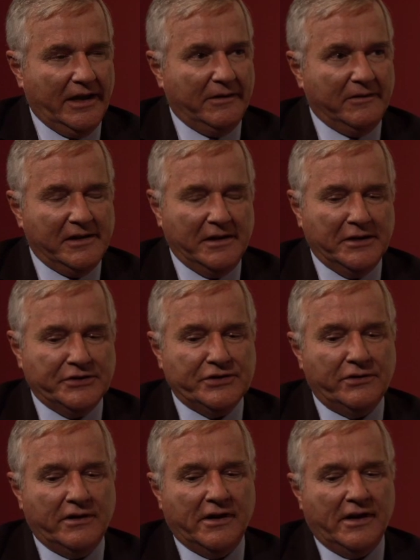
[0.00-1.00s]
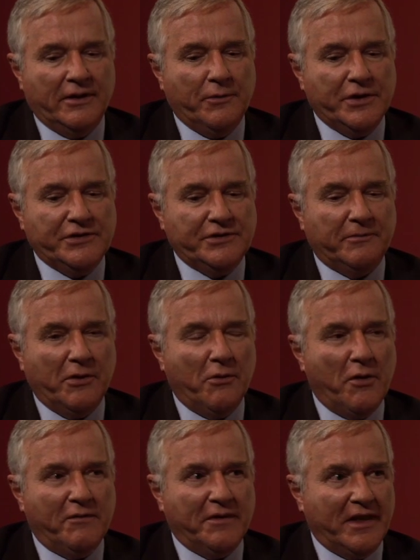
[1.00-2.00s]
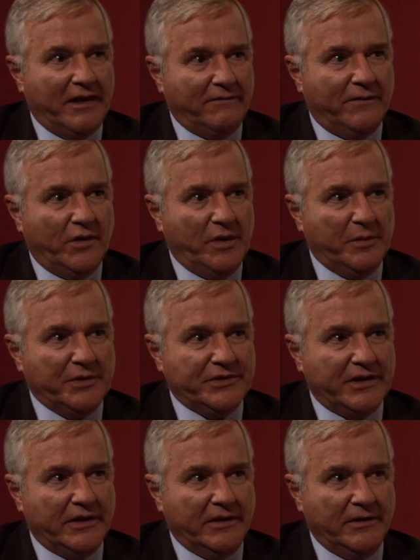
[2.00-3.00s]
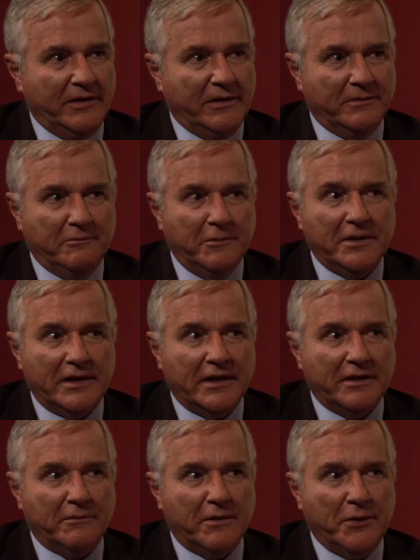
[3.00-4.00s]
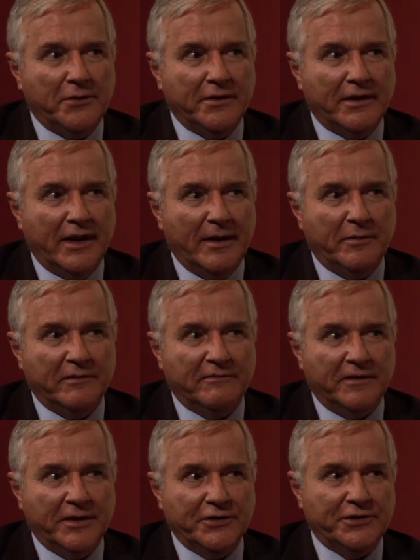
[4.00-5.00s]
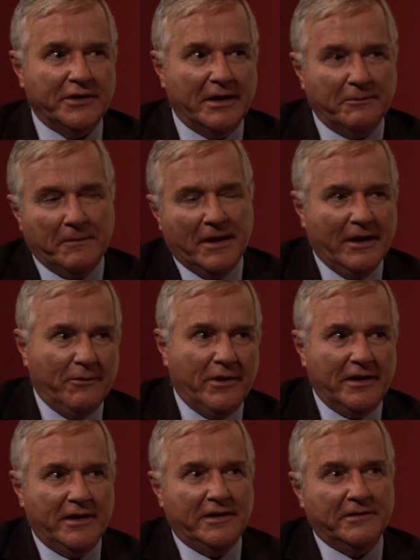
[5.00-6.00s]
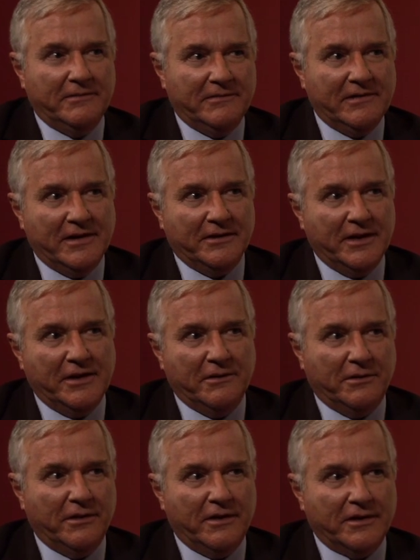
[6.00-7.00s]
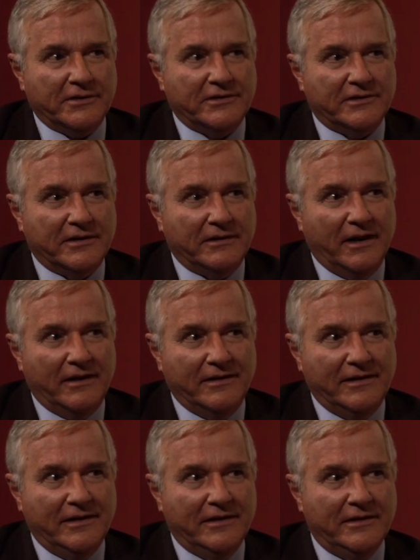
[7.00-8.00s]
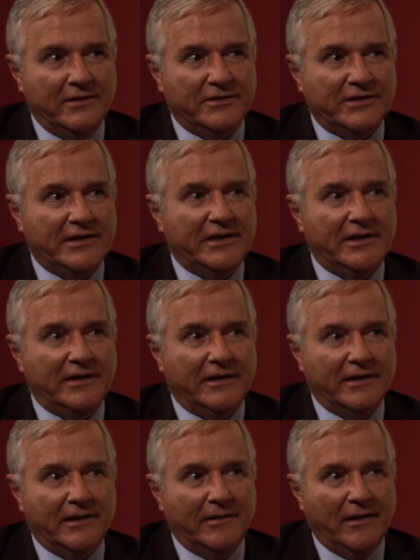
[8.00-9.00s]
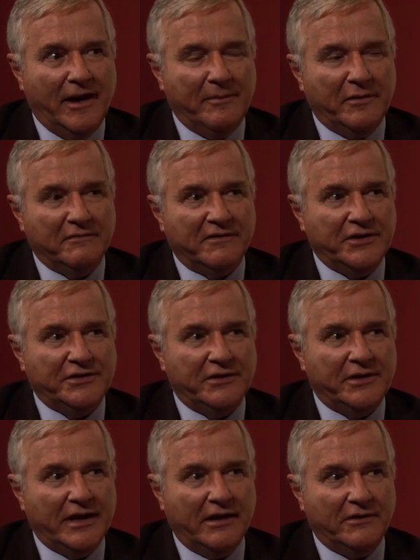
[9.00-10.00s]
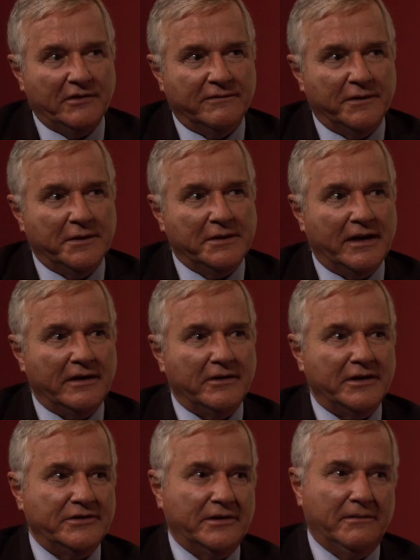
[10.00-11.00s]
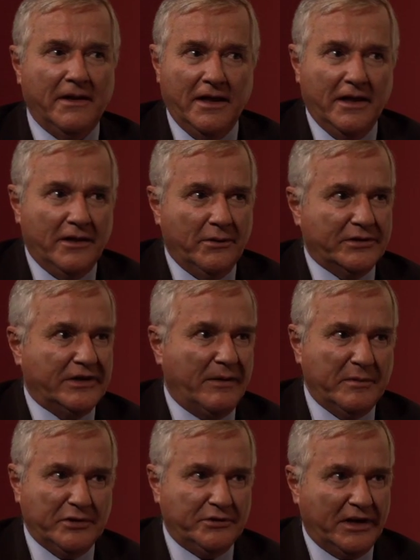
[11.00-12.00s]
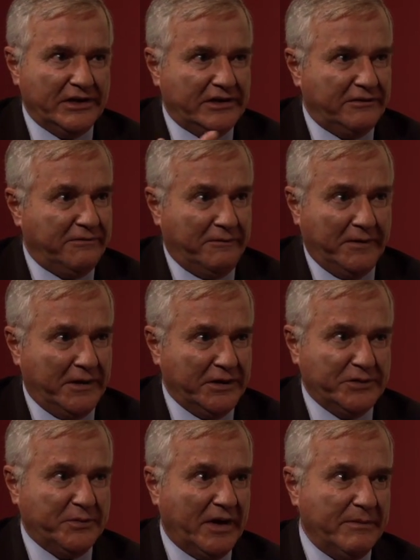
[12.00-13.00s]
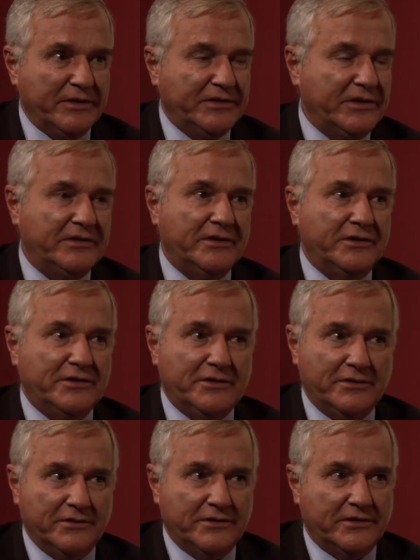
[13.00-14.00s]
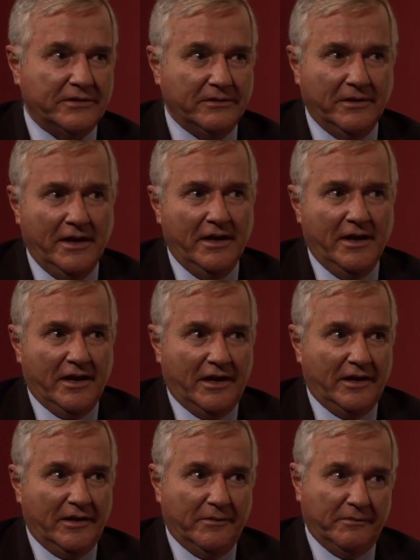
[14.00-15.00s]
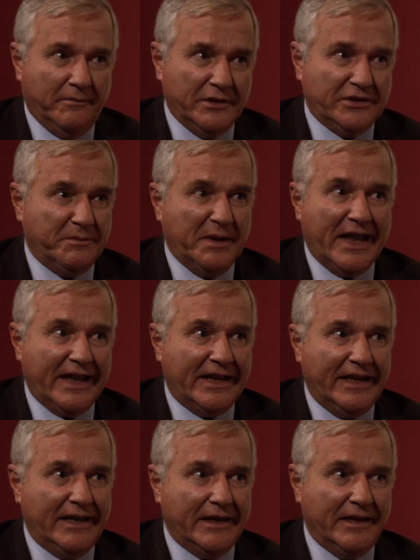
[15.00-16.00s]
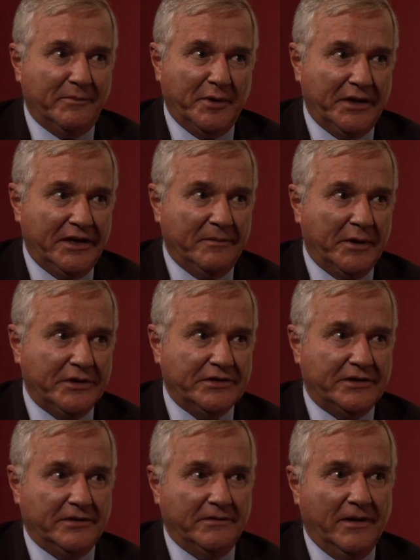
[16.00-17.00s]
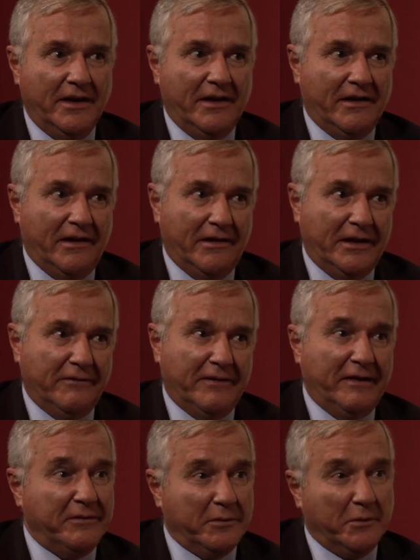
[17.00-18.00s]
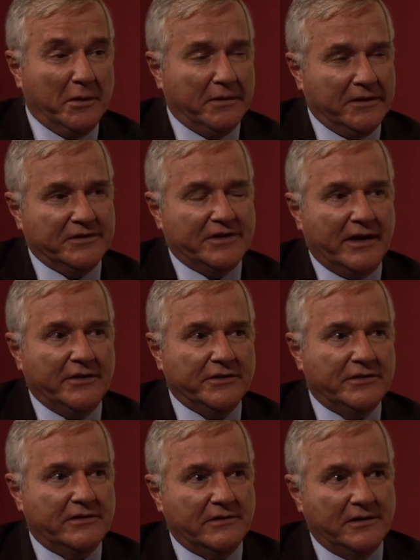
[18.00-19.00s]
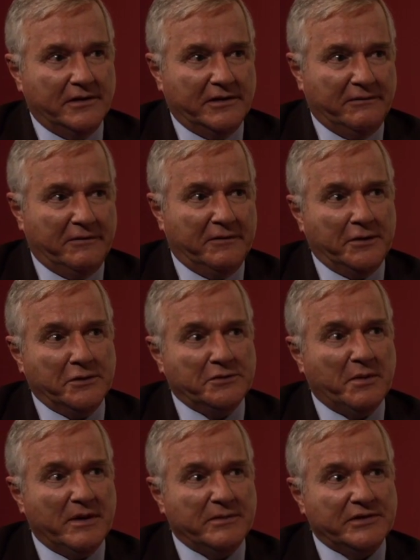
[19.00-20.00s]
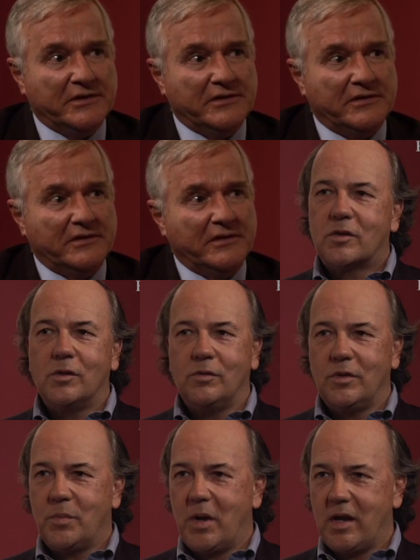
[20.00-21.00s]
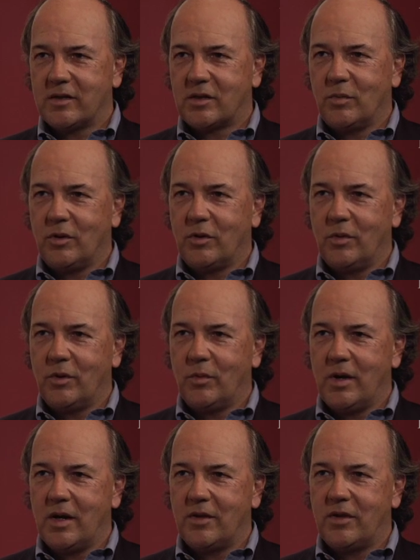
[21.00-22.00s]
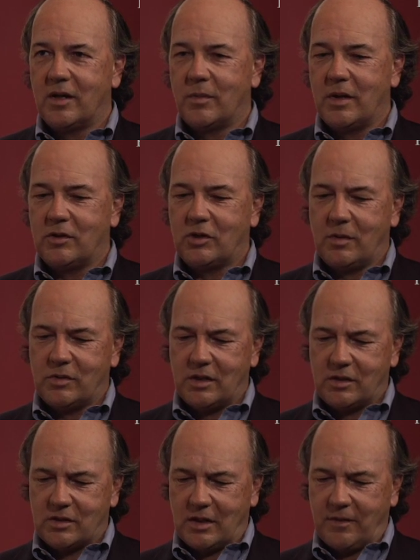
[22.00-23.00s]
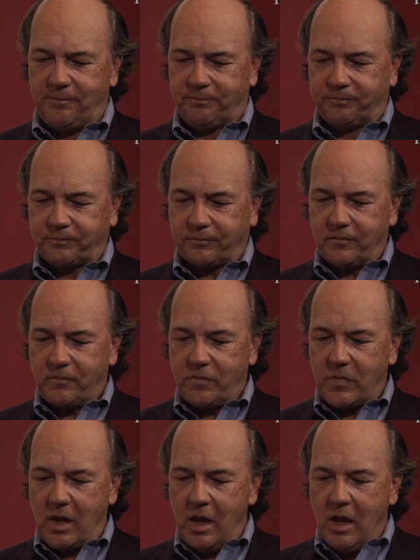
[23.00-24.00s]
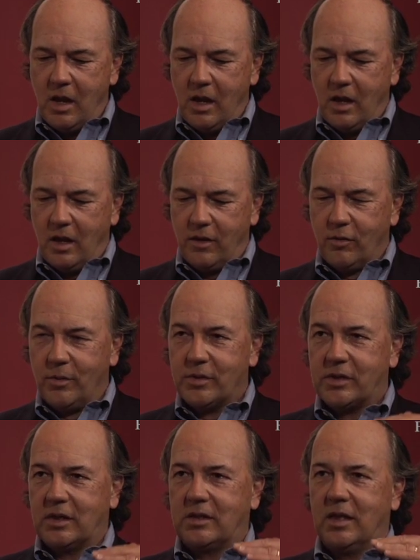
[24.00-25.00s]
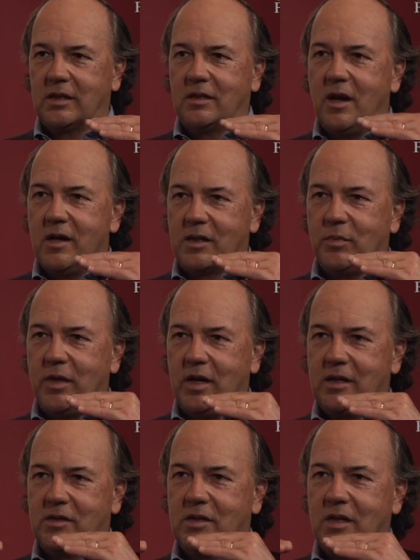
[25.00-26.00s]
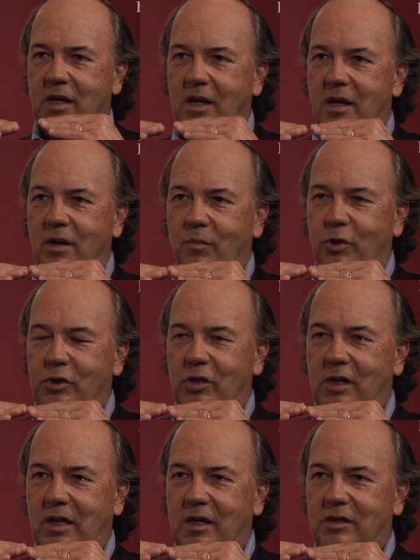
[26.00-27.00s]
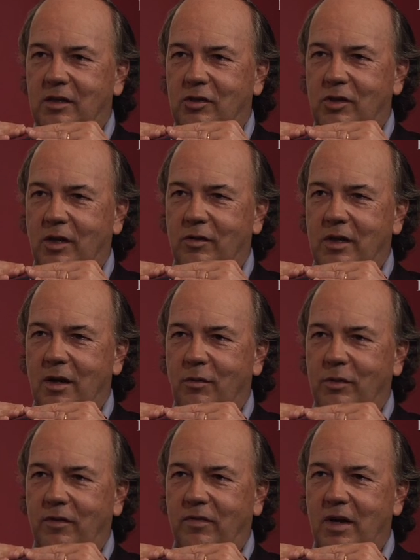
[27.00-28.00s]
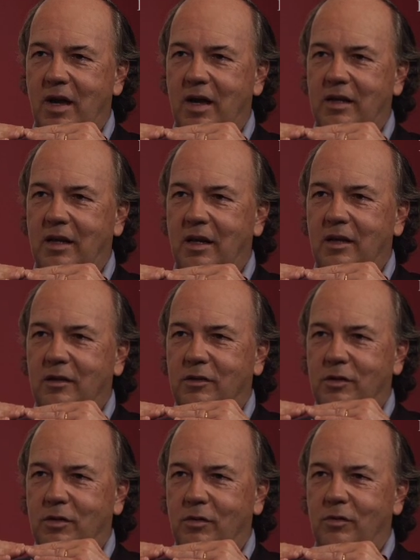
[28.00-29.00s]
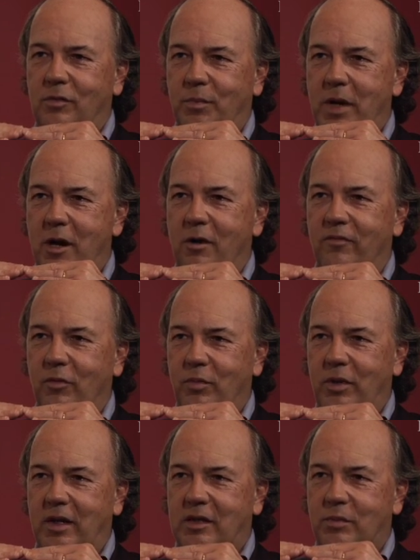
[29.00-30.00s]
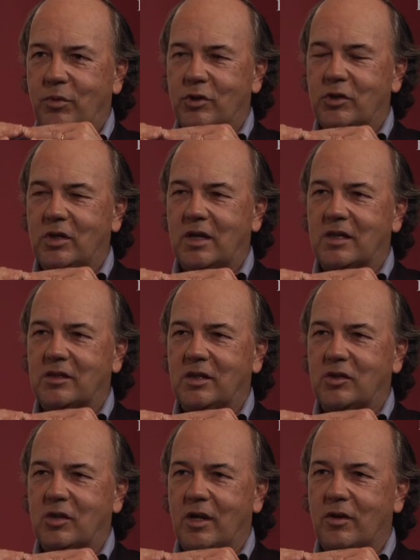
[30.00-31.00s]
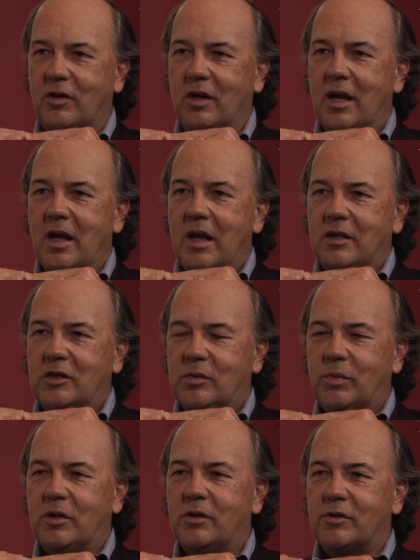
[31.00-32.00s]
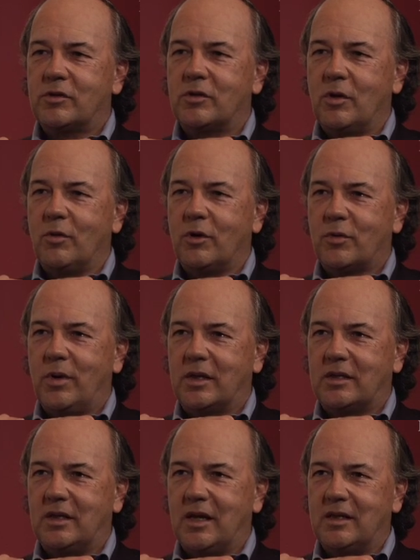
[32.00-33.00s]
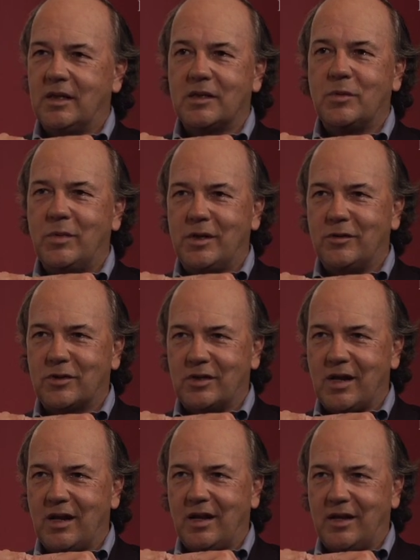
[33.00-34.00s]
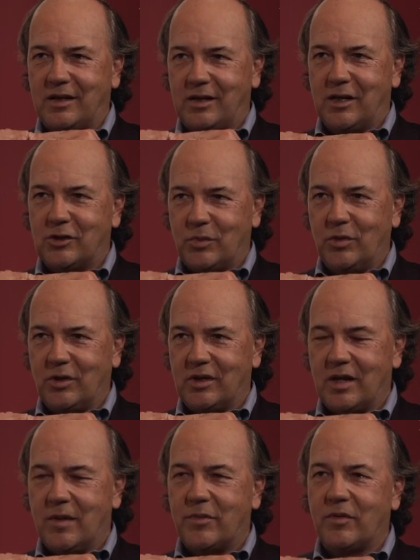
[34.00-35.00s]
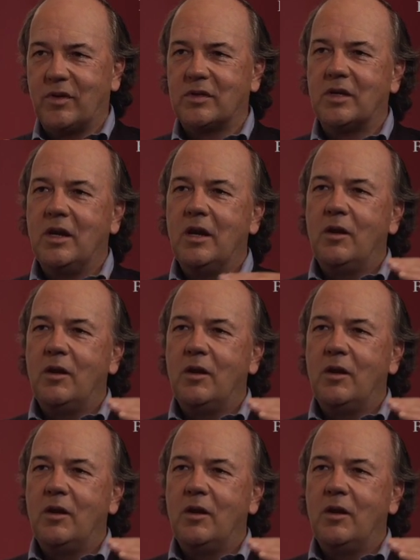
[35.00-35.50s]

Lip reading: And historically, once you go over that 40%, you're really on the road to hyperinflation. I wanted to get your thoughts. Do you see a hyperinflationary outlook for the dollar as the U.S. government tries to fulfill its promises and just turns to Mr. Bernanke and the printing press to give ever worthless dollars to fulfill those promises? certainly possible. The way I think about it, James, is they're almost like tectonic plates pushing against each other. Now, when you've got two powerful plates pushing against each other, just because there's no earthquake today doesn't mean there's not a lot of tension building up. There is.